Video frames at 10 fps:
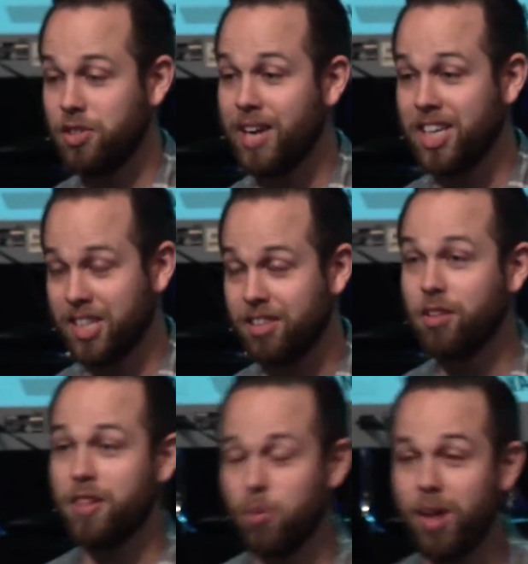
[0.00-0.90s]
of the tragedy, like
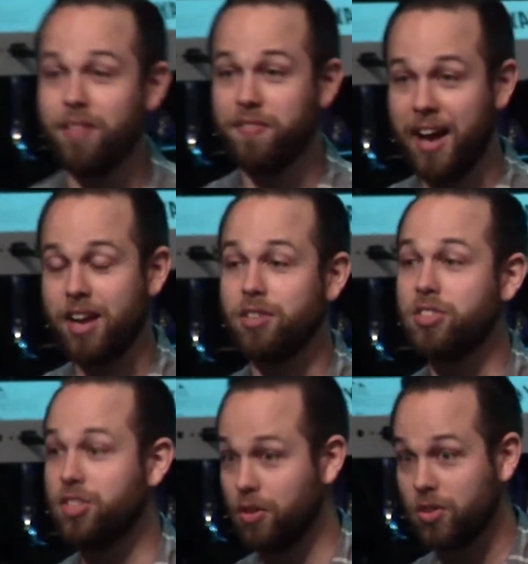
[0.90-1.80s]
literally while the fire
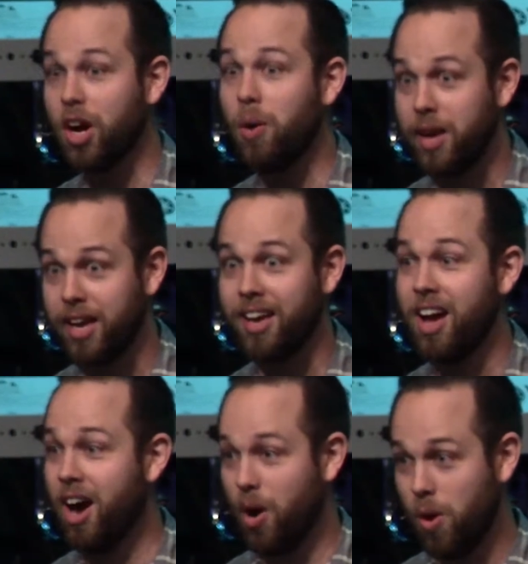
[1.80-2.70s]
is still
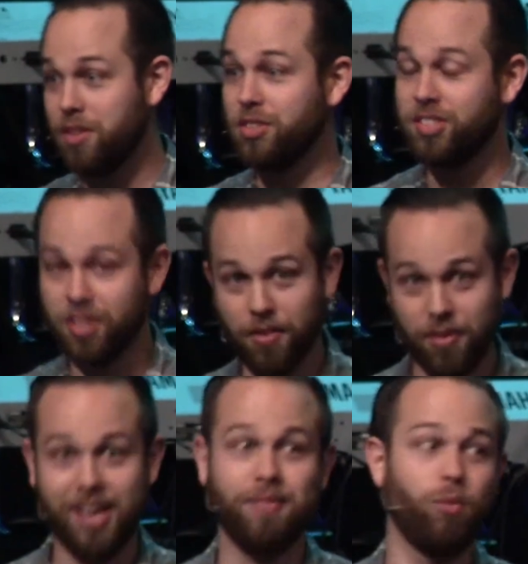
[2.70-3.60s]
going, or while there's
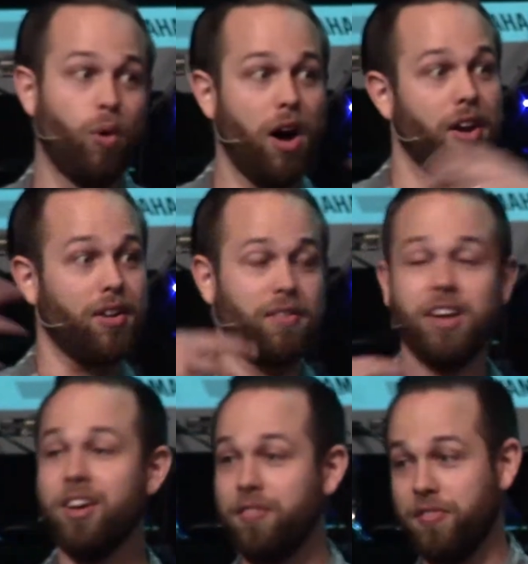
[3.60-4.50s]
still like
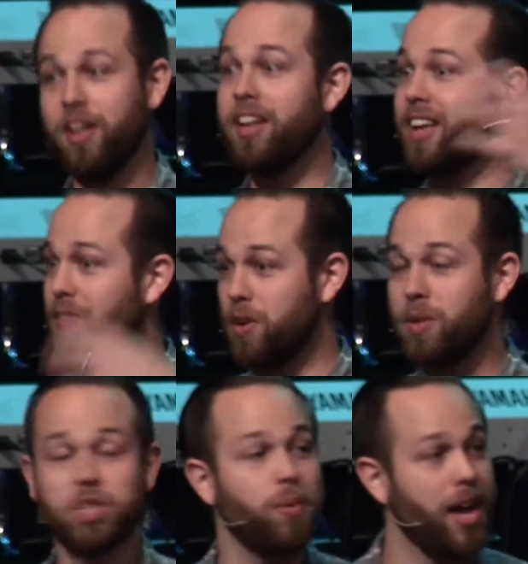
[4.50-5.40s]
water flooding
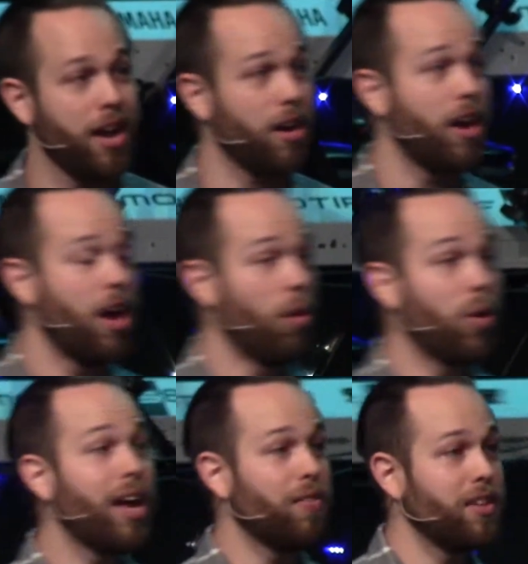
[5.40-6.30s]
every which way, or
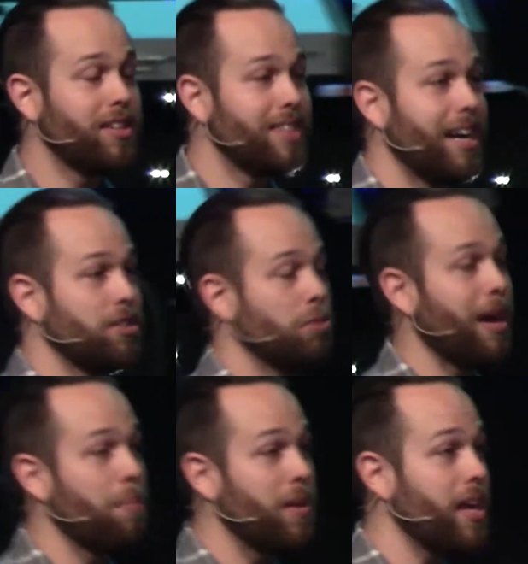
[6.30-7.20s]
whatever the disaster
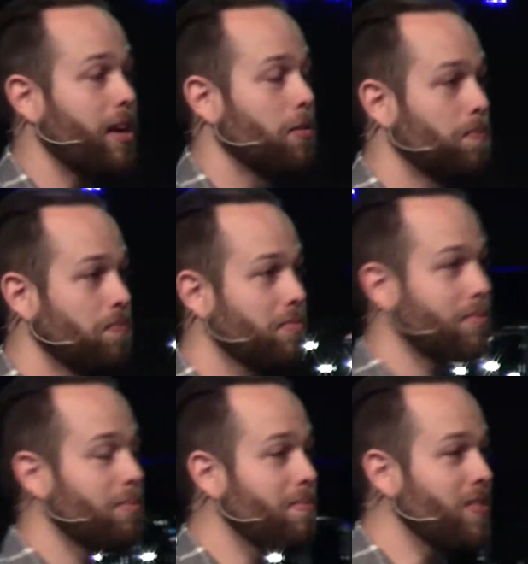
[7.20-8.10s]
might be.
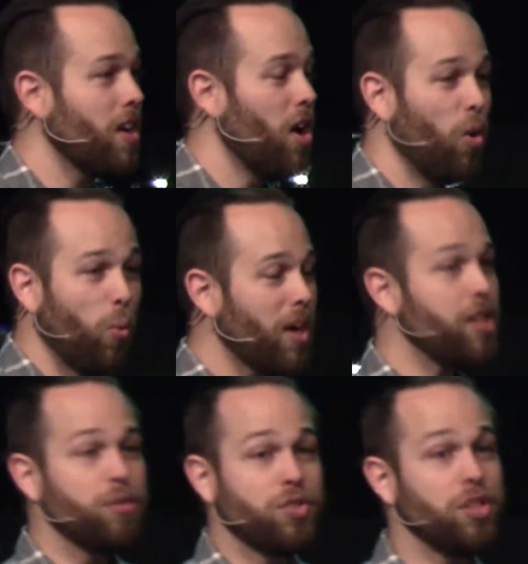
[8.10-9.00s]
What
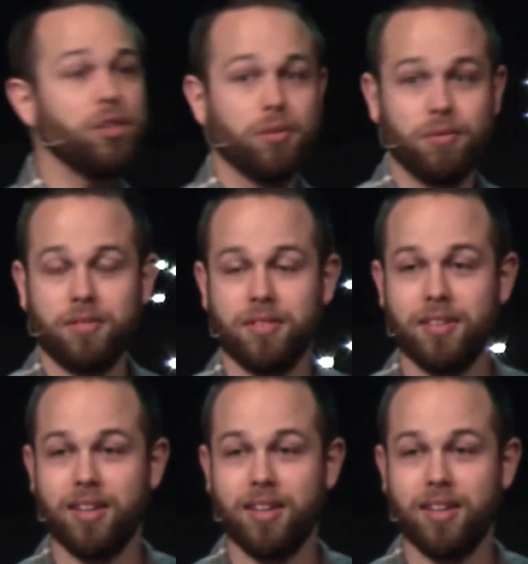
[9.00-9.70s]
do you do?